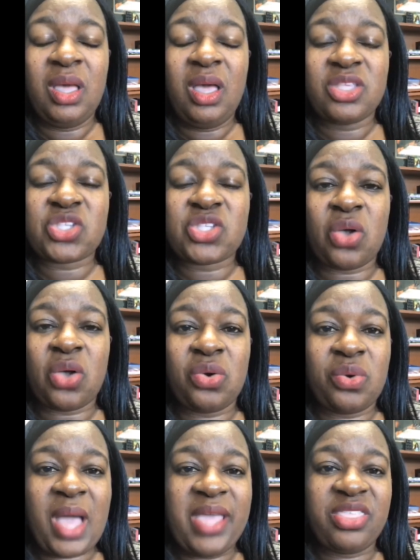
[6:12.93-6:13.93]
So
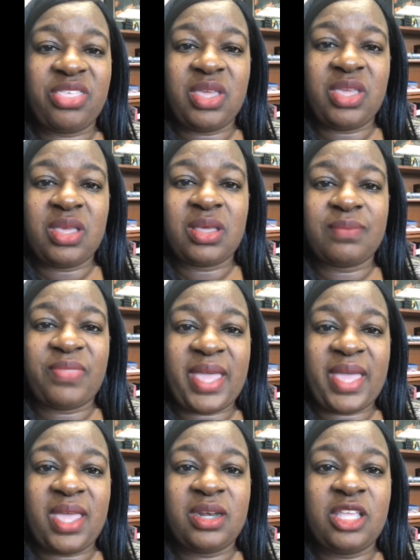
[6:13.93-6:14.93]
I think
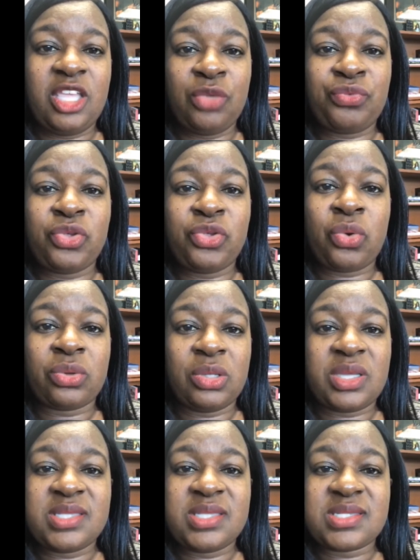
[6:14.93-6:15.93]
that if you're
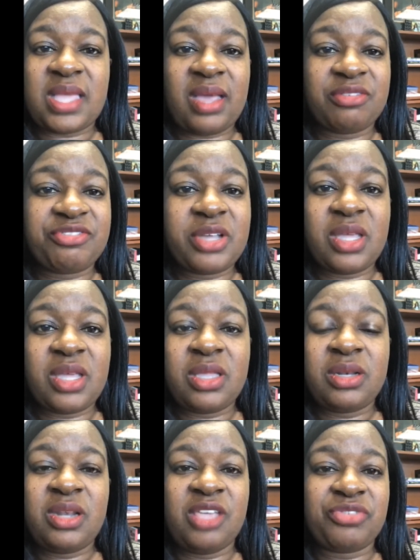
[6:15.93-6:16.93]
looking to have
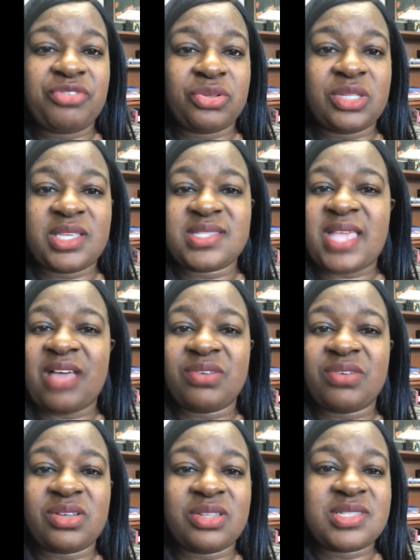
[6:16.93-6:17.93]
fun, if you're looking to have
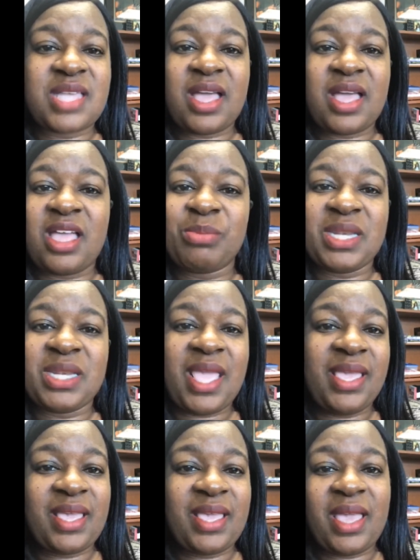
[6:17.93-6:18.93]
a good time and
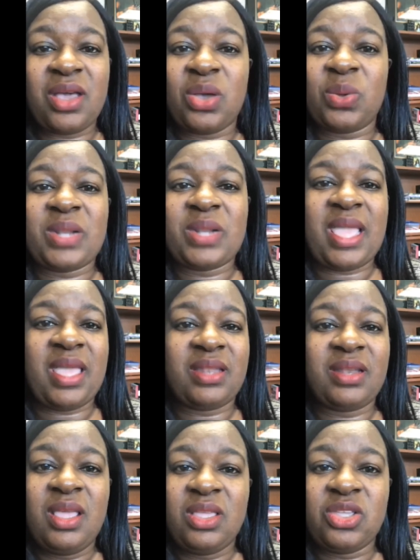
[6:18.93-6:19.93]
hang out
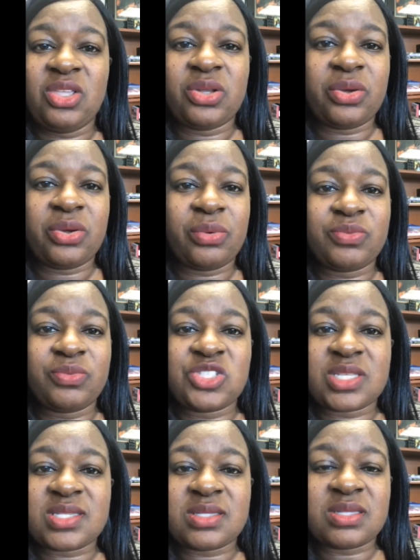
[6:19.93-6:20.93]
and,
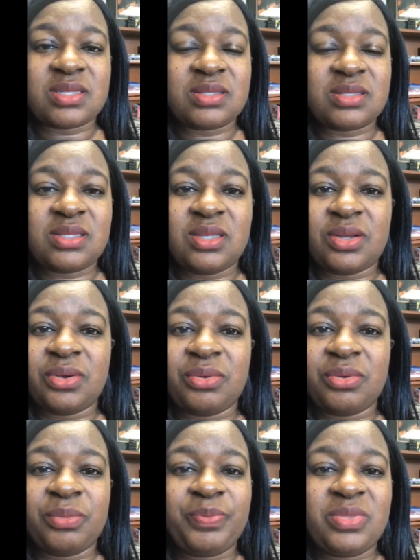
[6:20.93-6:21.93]
just,
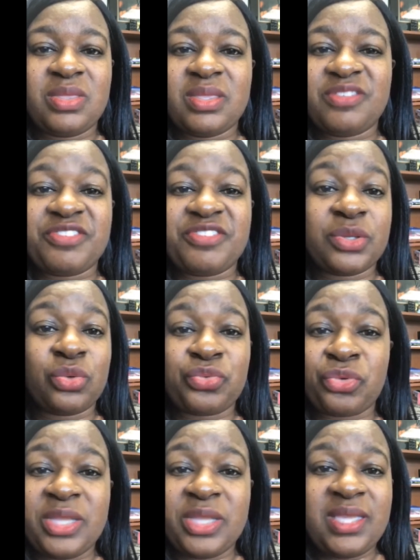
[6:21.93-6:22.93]
feel
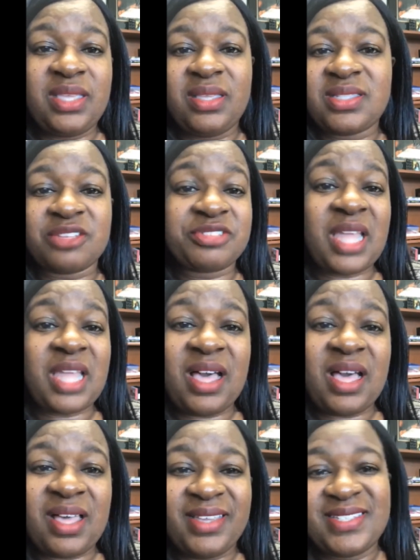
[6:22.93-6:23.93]
free to
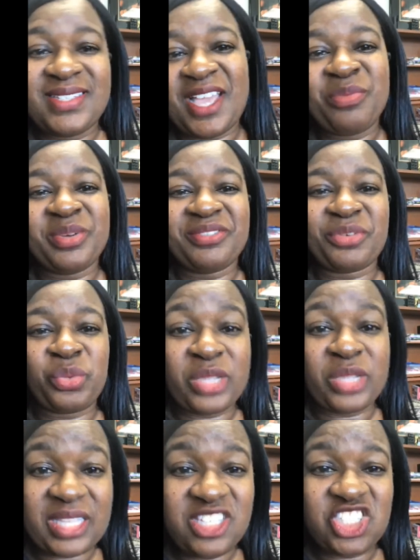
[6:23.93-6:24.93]
fly type of
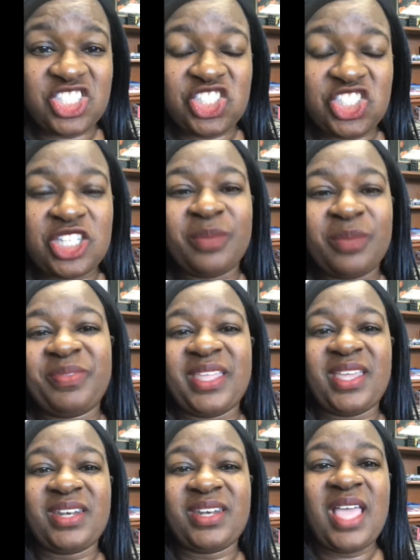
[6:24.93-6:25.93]
relationship,
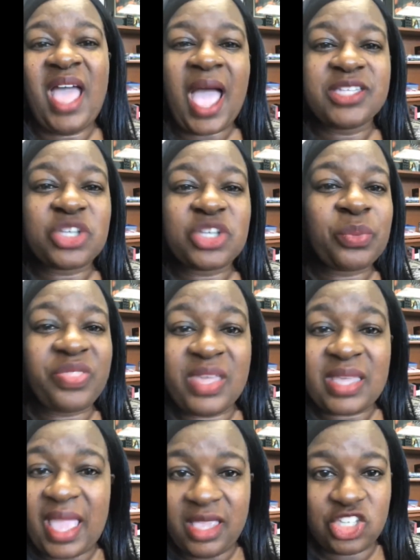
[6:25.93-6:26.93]
then I don't
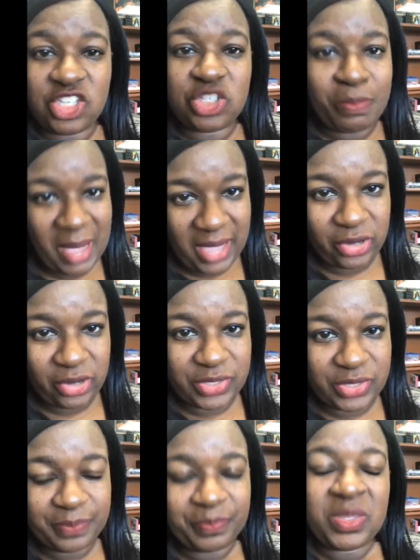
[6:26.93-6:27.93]
think age matters.